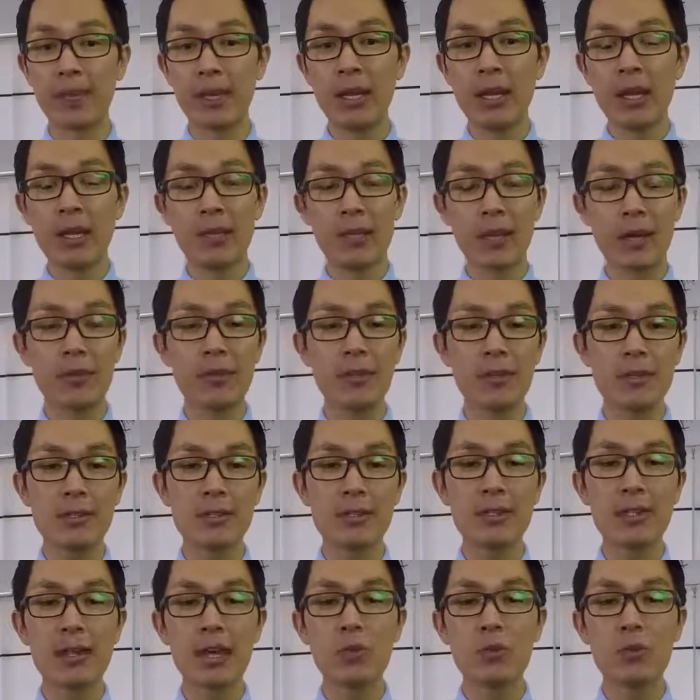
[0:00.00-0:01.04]
Now,
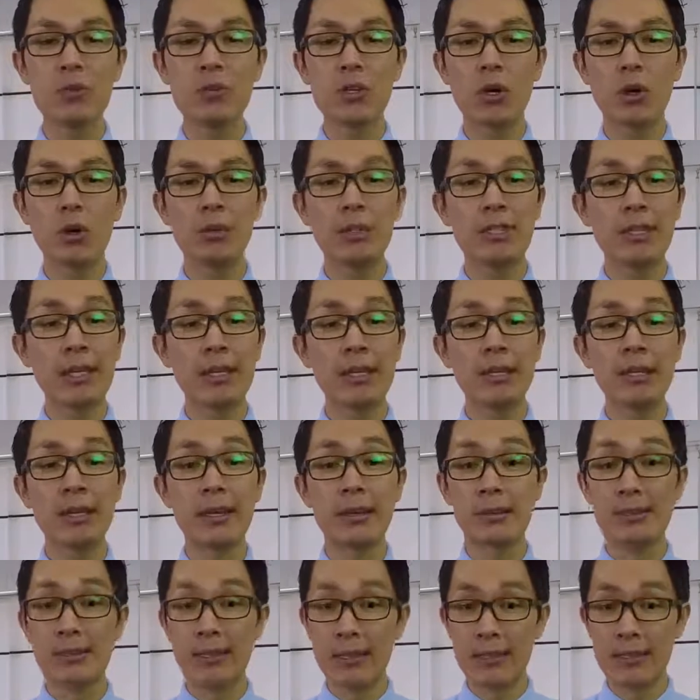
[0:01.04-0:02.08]
this can result in
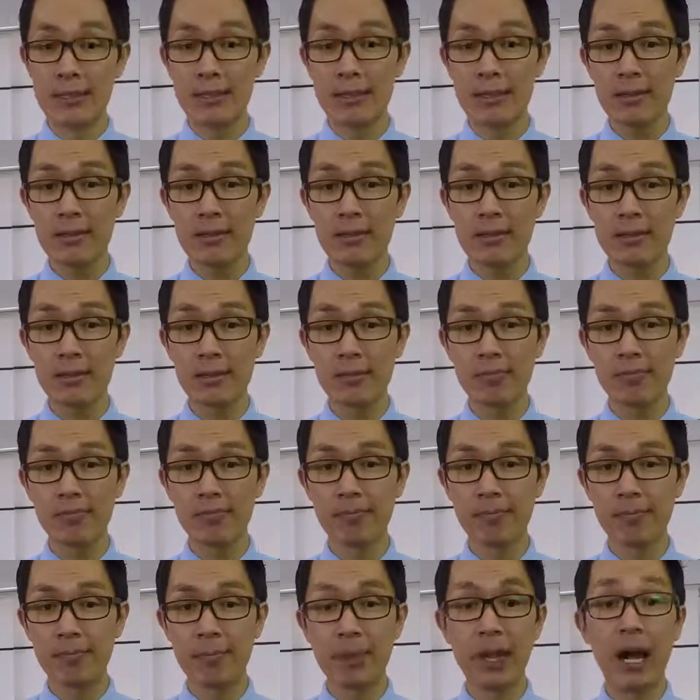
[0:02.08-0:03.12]
dizziness,
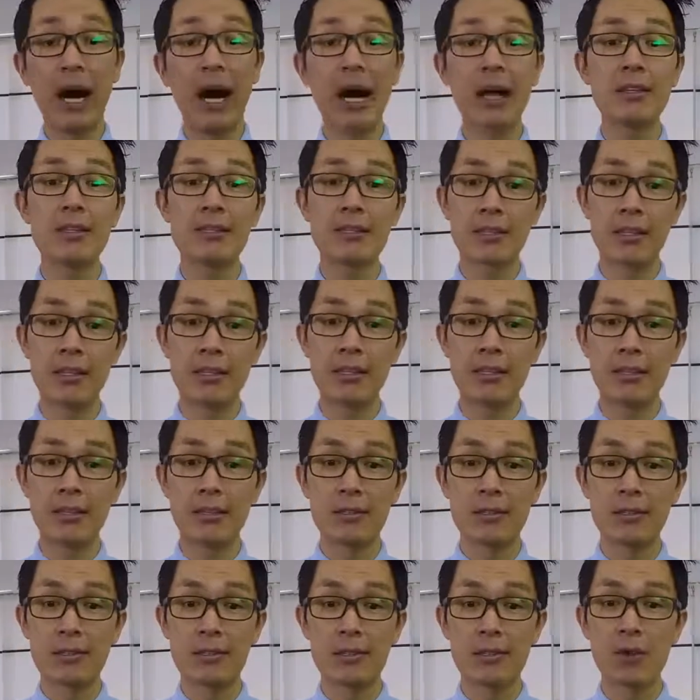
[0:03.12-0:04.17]

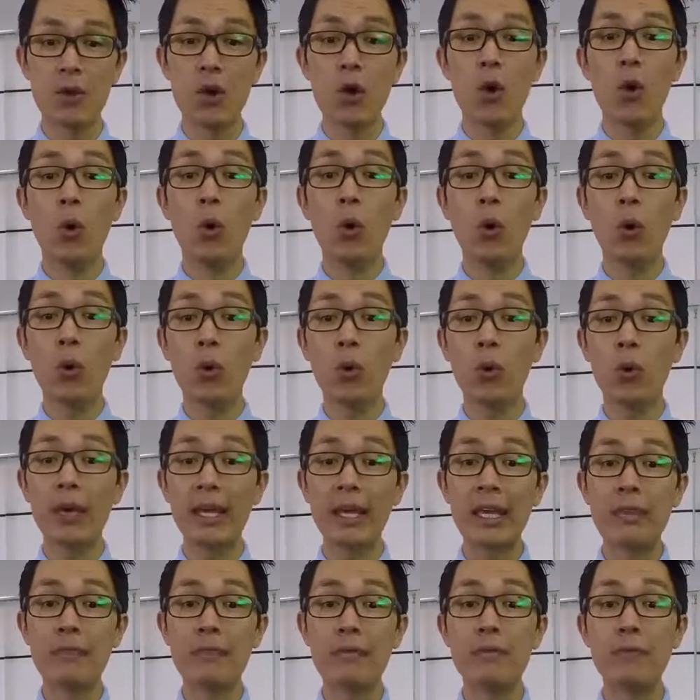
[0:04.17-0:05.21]
unsteadiness, or
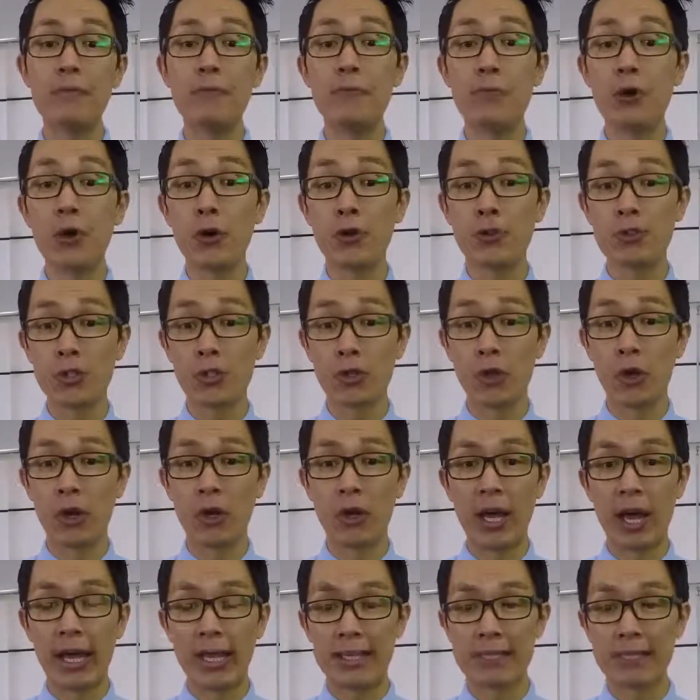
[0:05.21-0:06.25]
even
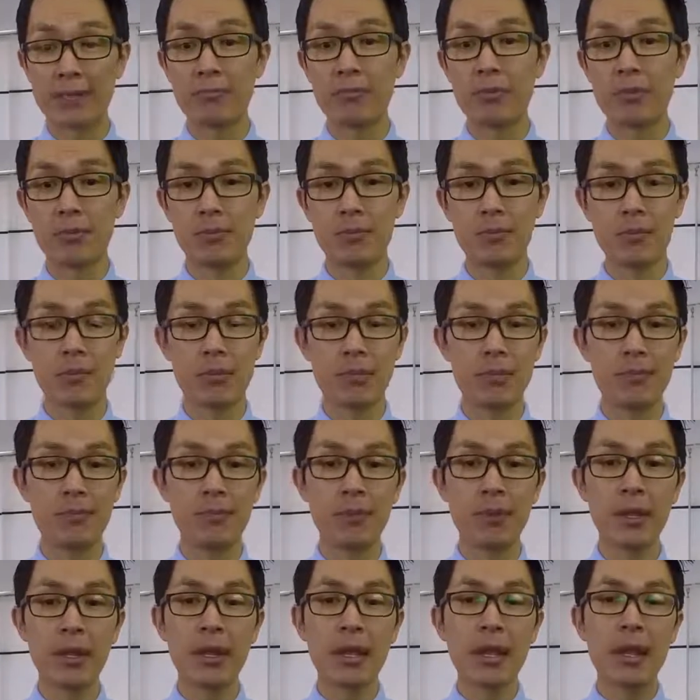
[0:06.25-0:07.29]
vertigo-like symptoms.
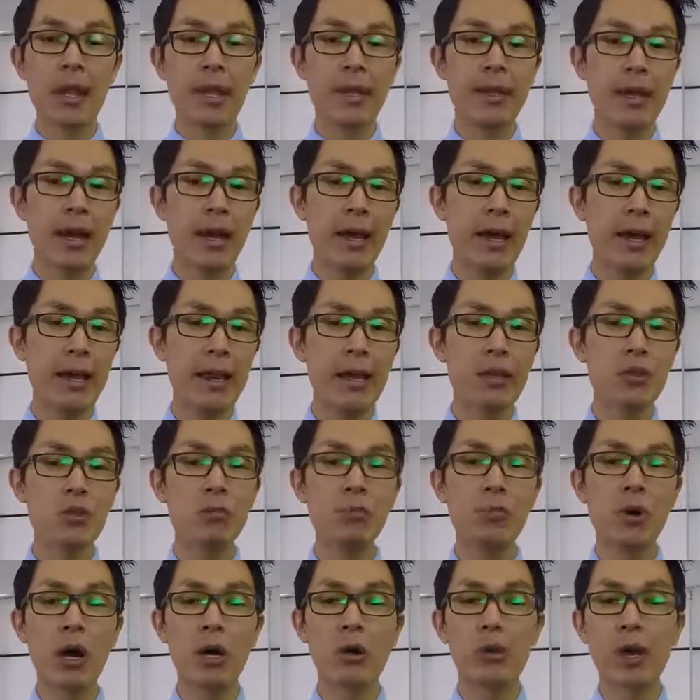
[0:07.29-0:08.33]
Now, headaches or
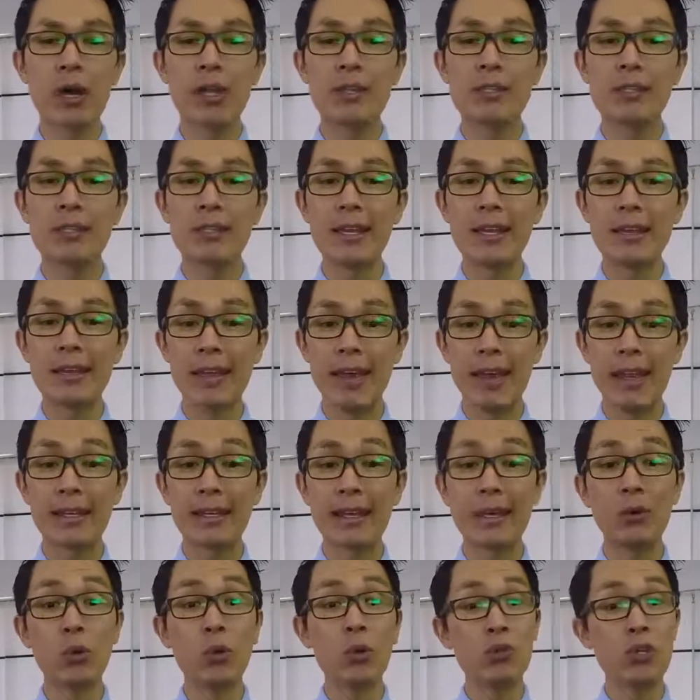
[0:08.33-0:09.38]
migraines in the head
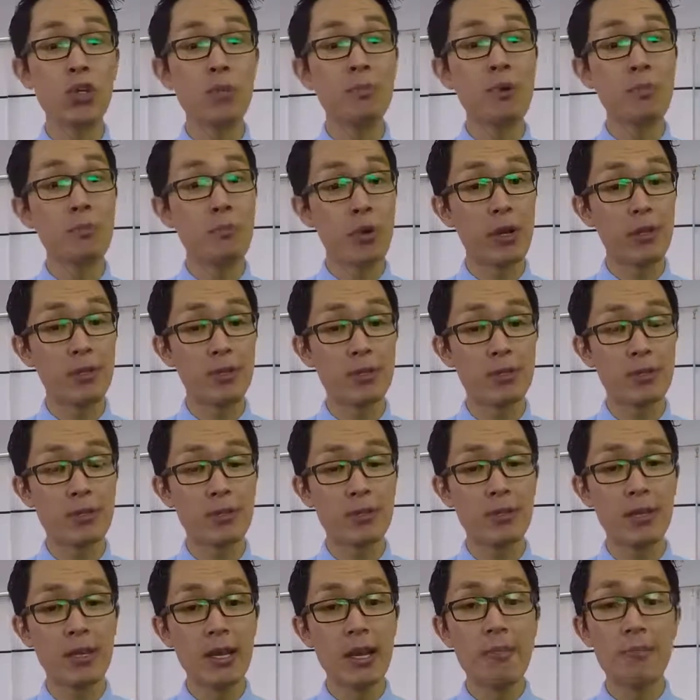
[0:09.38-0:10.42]
can also be present,
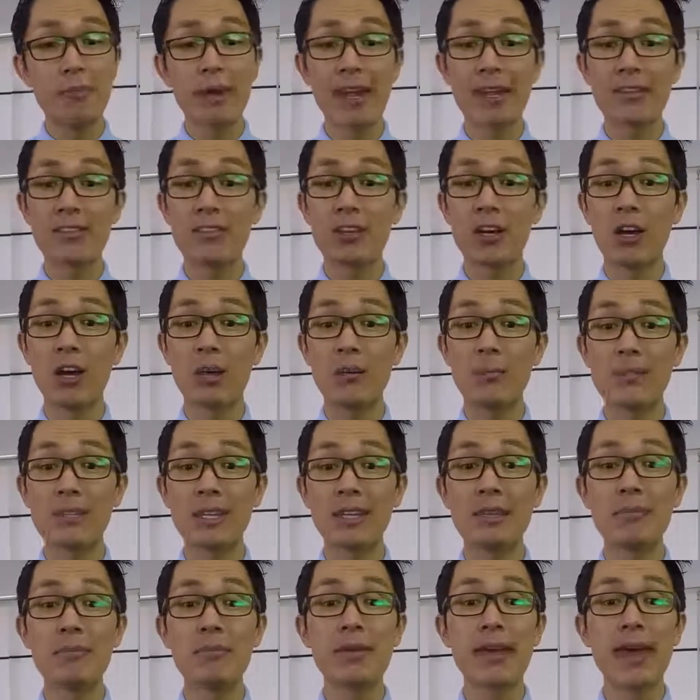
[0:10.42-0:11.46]
but at times
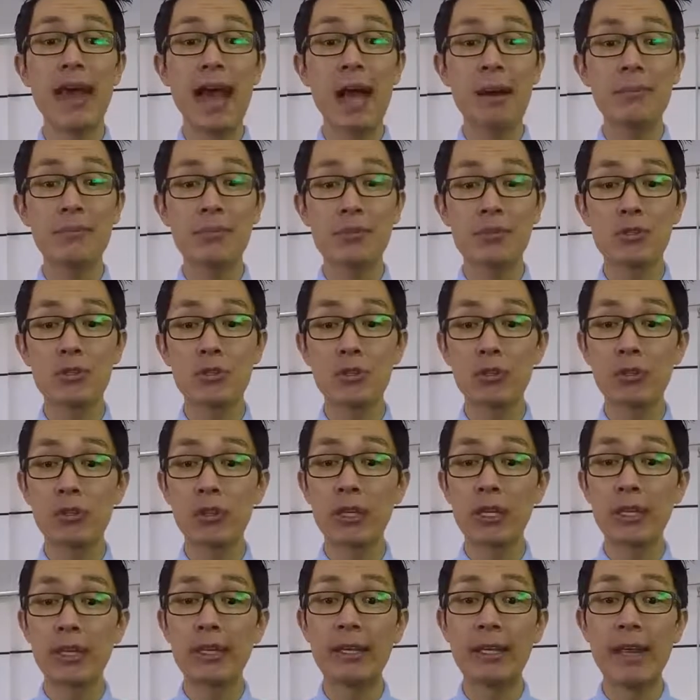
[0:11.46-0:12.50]
can be
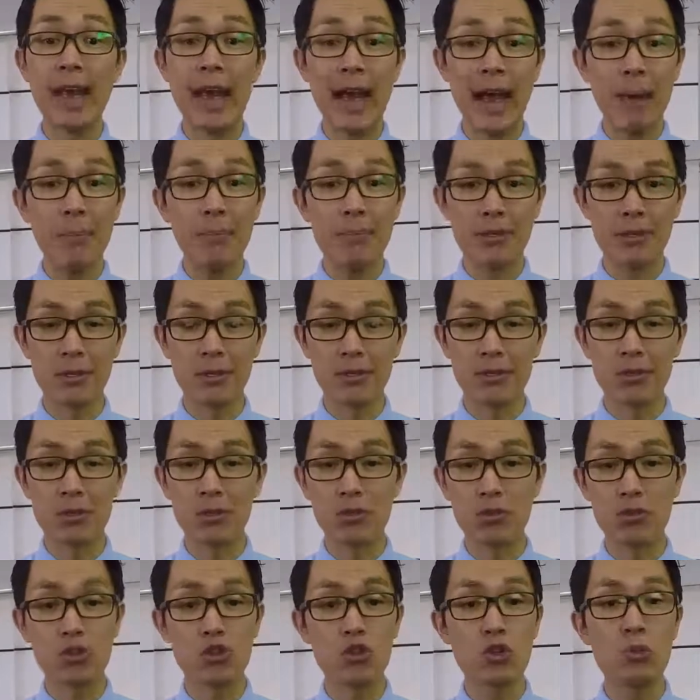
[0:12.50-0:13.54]
absolutely absent
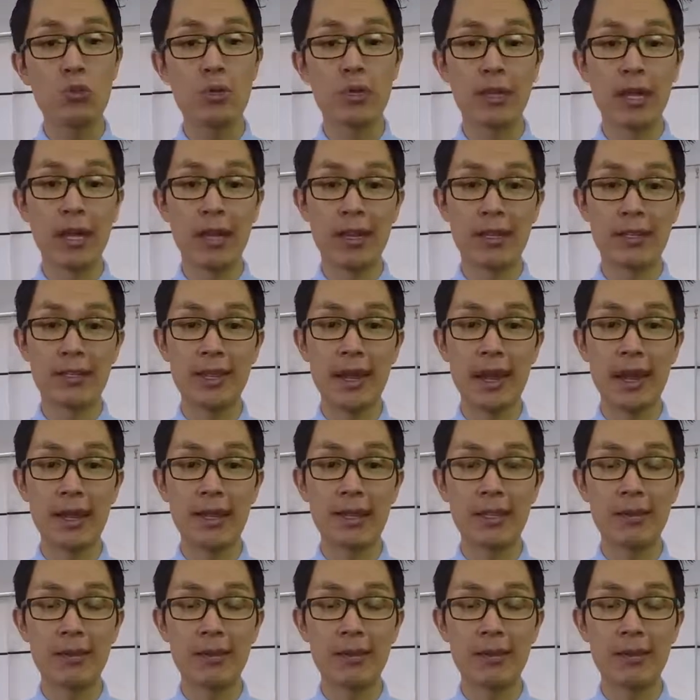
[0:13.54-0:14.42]
during an attack.